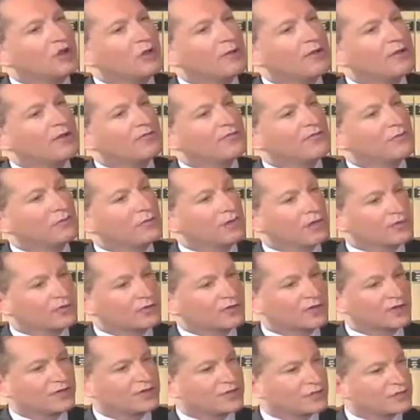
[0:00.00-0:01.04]
about a few other
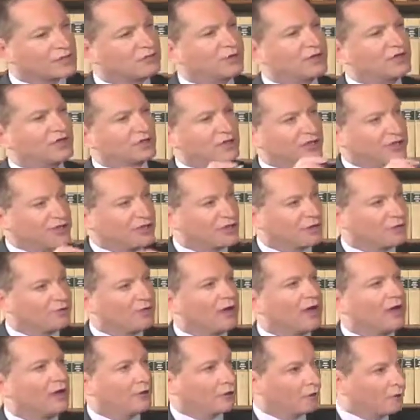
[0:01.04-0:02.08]
states, especially
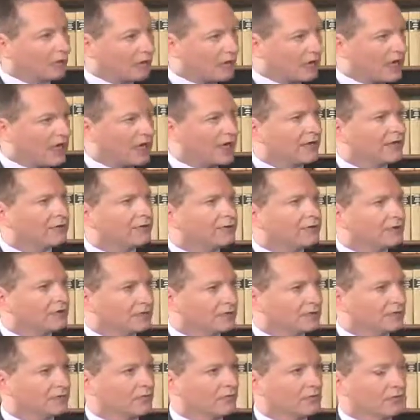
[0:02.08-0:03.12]
nearby Ohio,
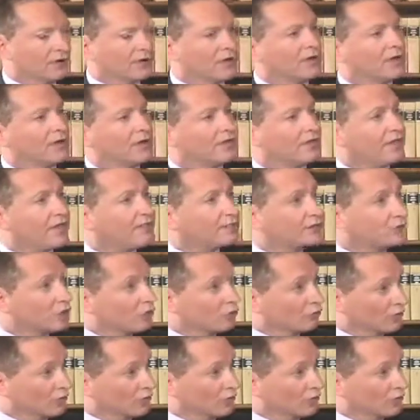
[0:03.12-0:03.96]
Illinois. They have toll